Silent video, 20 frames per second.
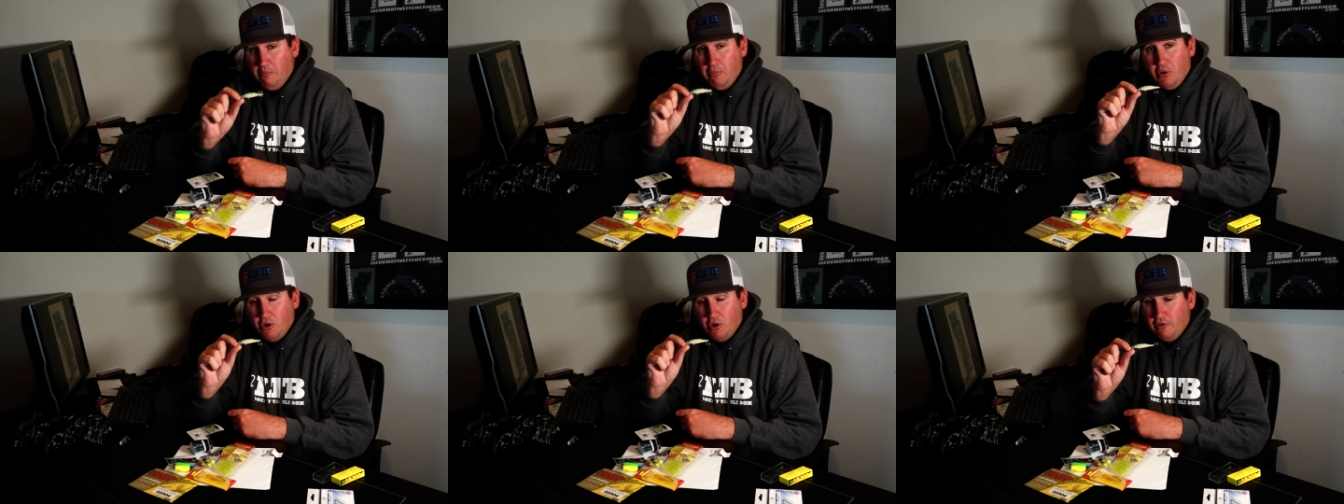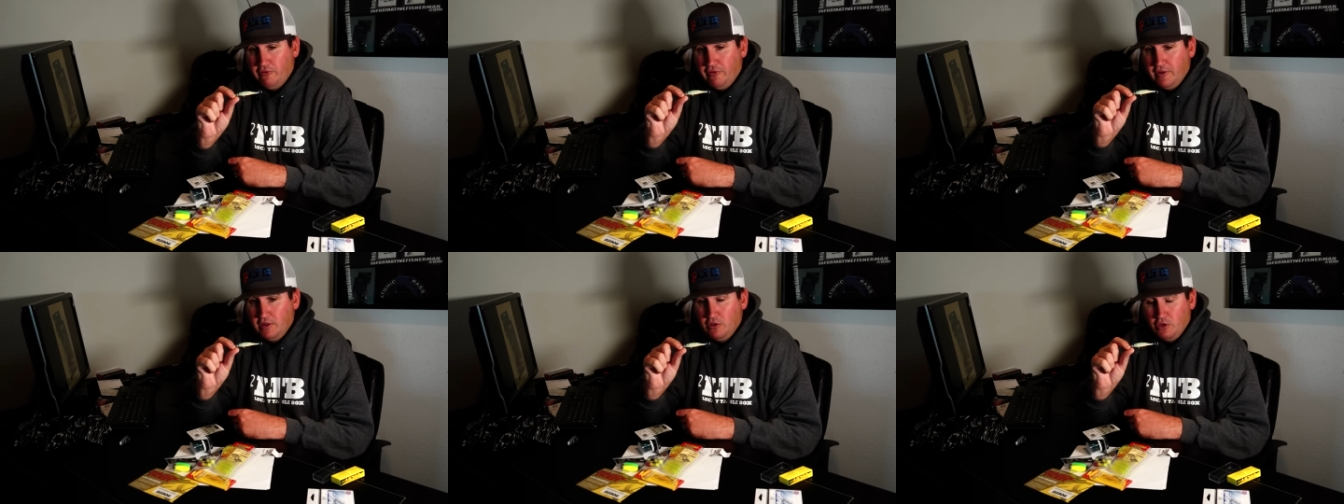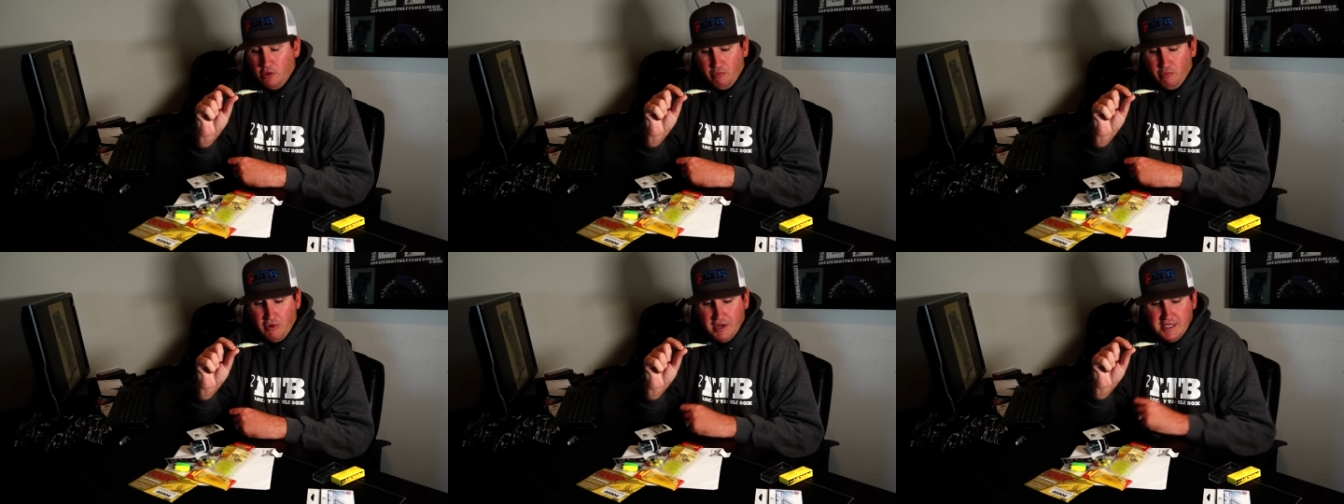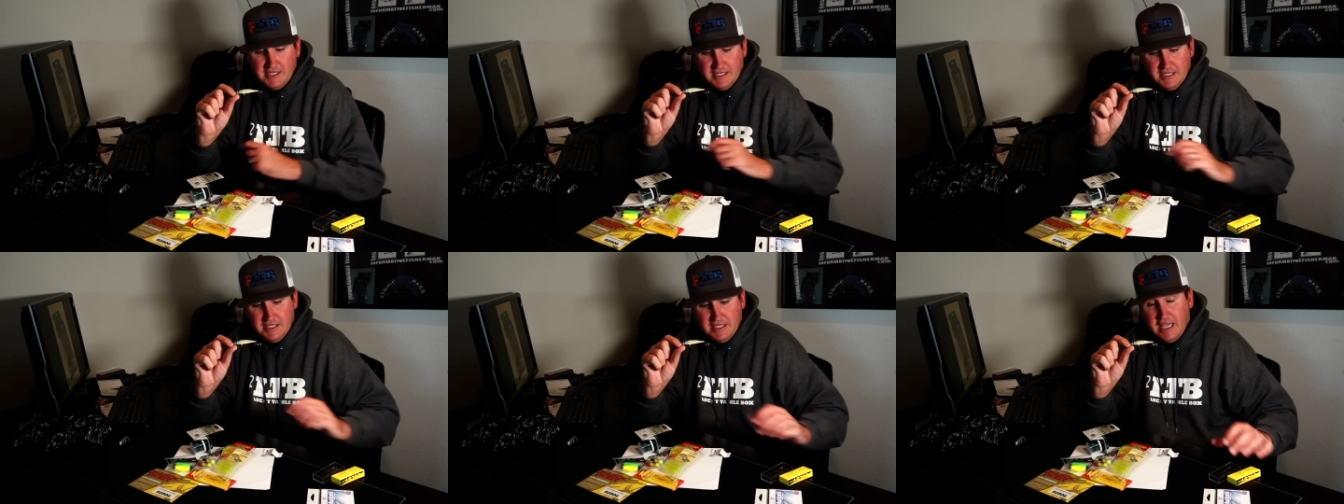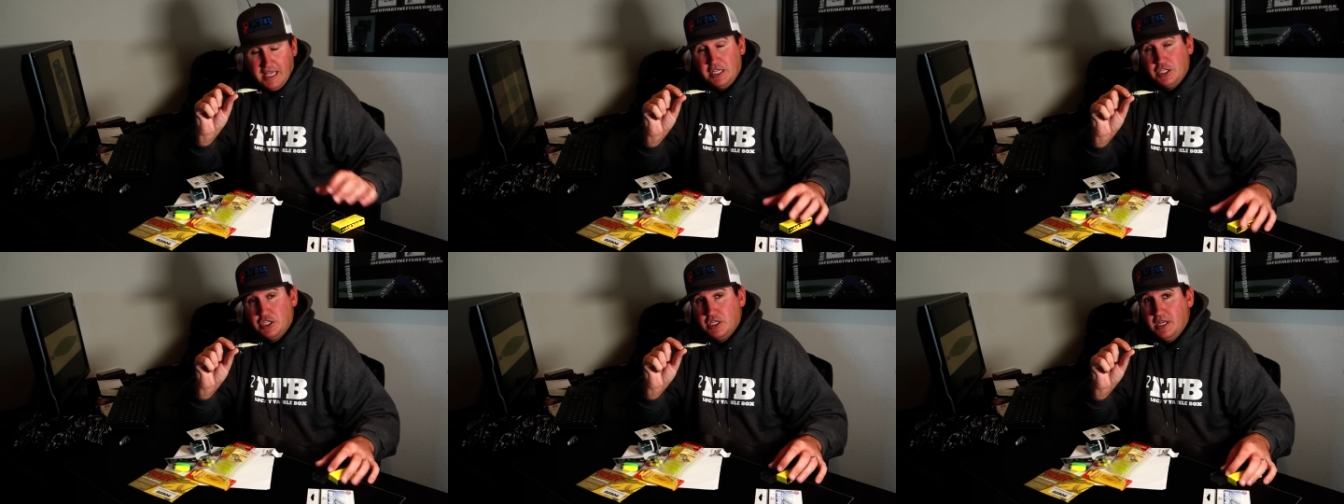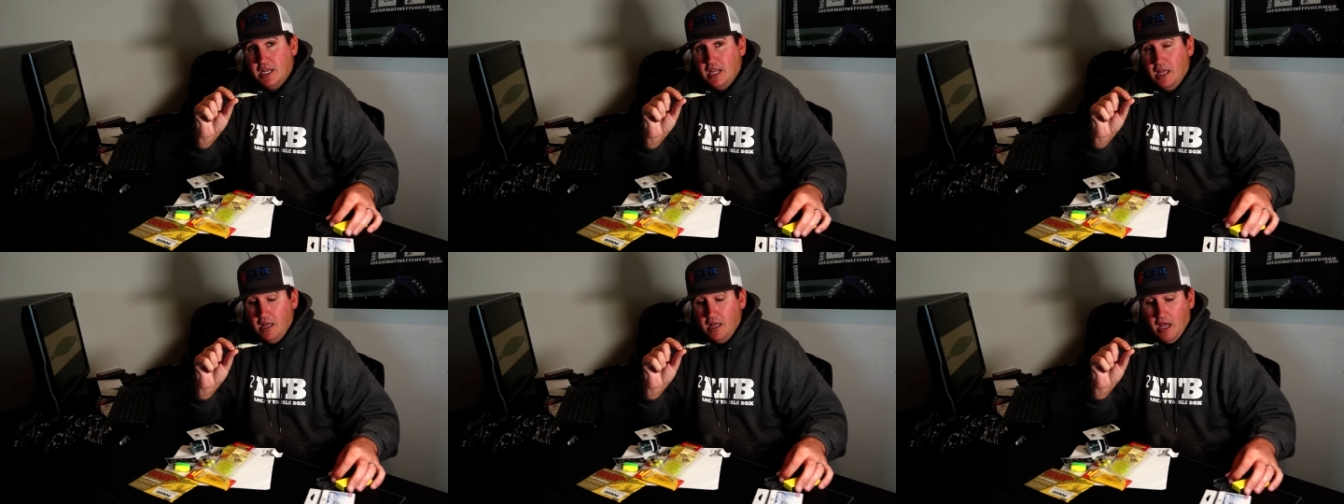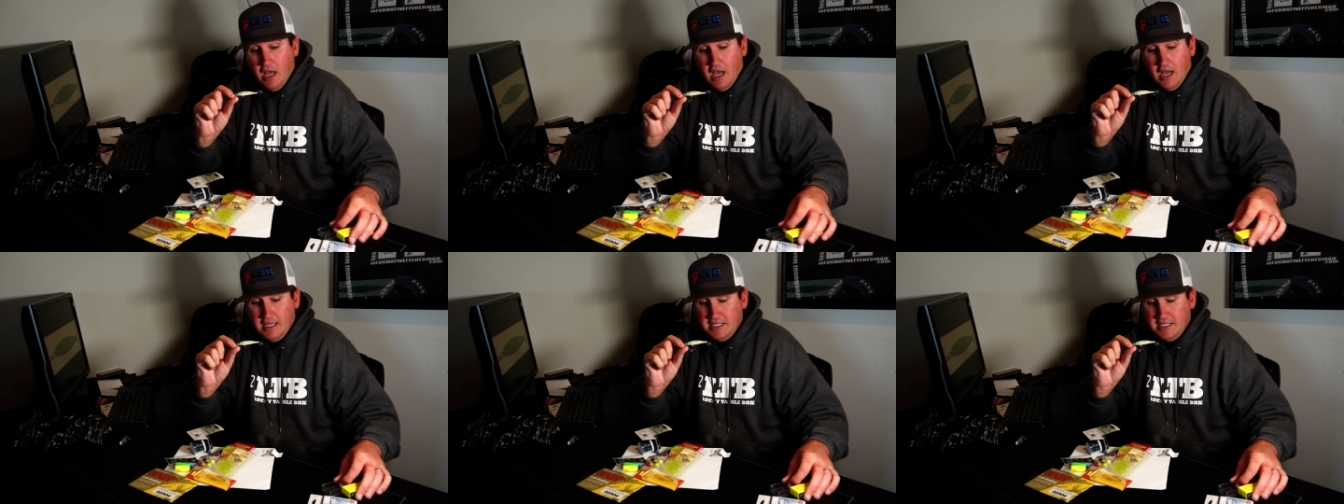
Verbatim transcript: perfect little presentation, uh,